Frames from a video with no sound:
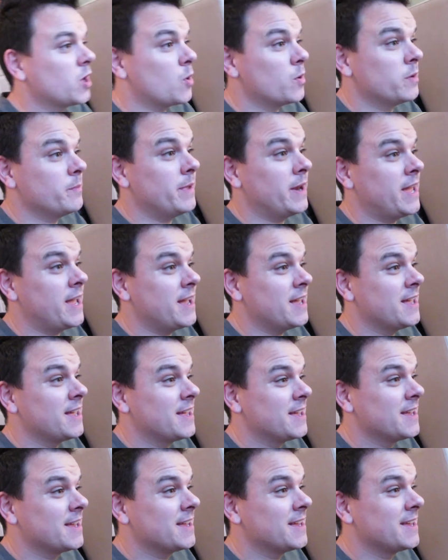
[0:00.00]
go in a minute?
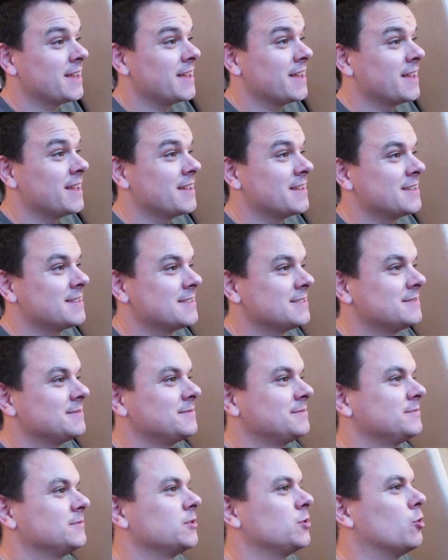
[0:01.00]
Yes. Let's
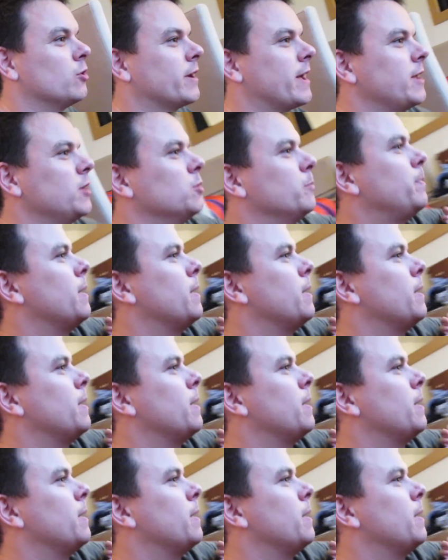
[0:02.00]
go. You've got to get your